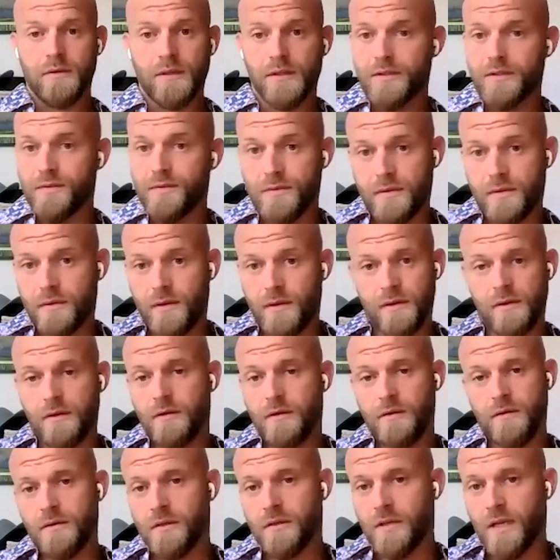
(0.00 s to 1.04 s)
there's
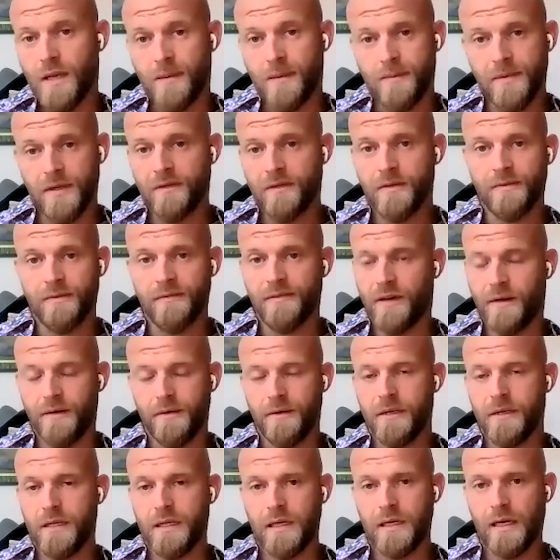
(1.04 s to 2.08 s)
they're coming from
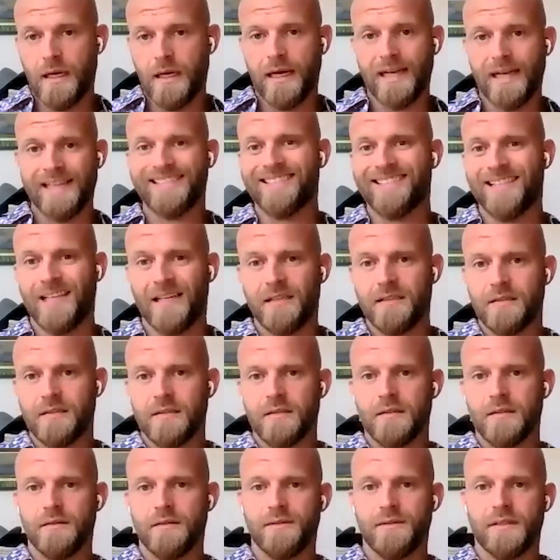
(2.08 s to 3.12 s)
very high state
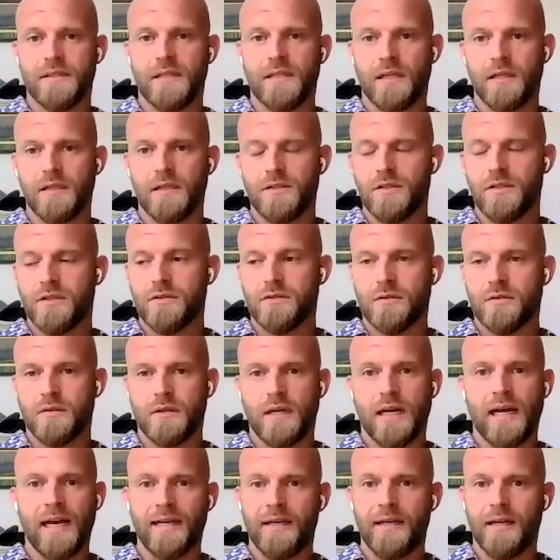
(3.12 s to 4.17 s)
of intelligence or
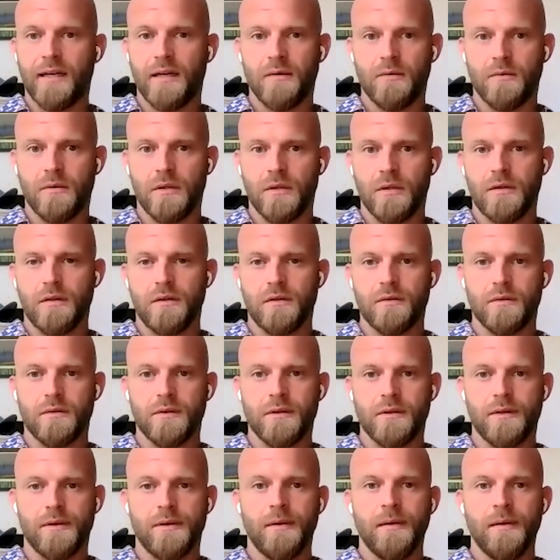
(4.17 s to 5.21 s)
high net worth
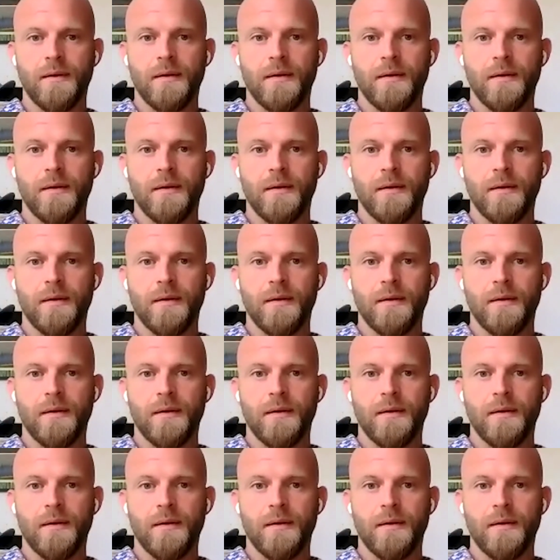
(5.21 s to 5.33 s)
or